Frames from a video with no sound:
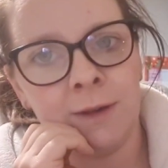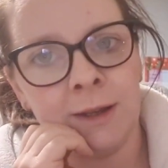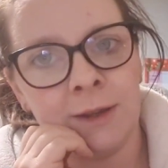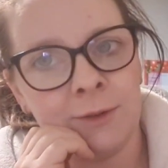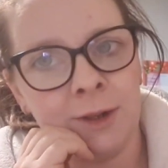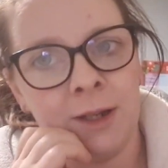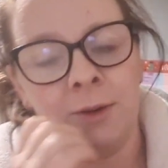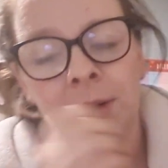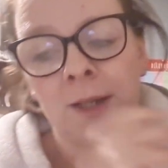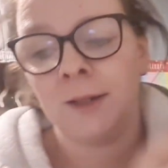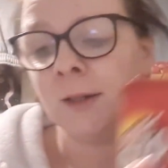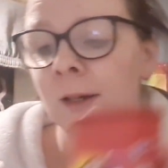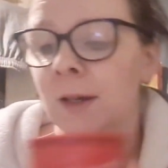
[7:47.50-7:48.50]
for like
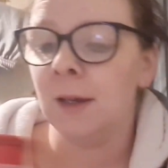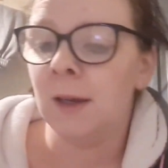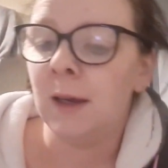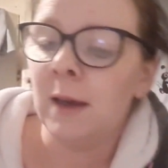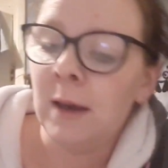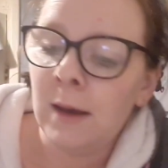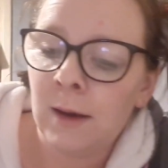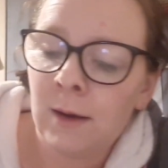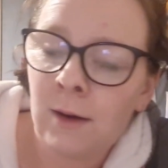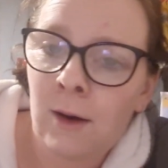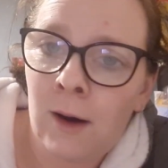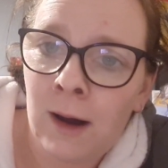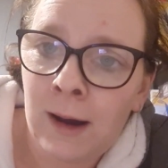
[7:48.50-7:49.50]
£3.
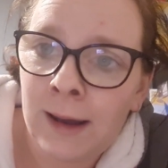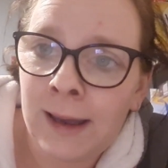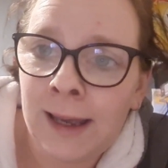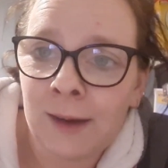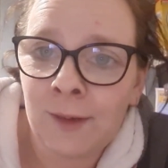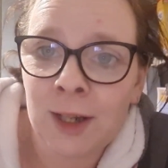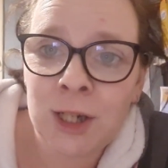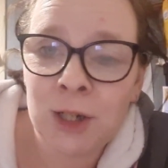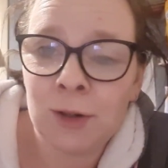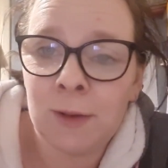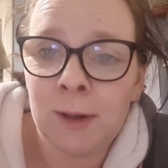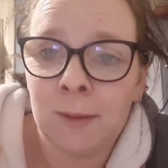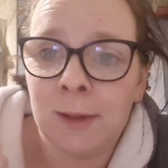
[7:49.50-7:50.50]
I have actually
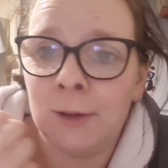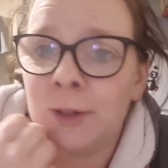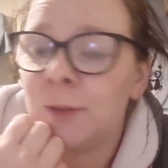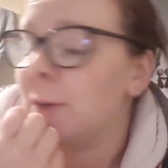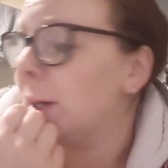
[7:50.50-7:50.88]
trimmed up Lil's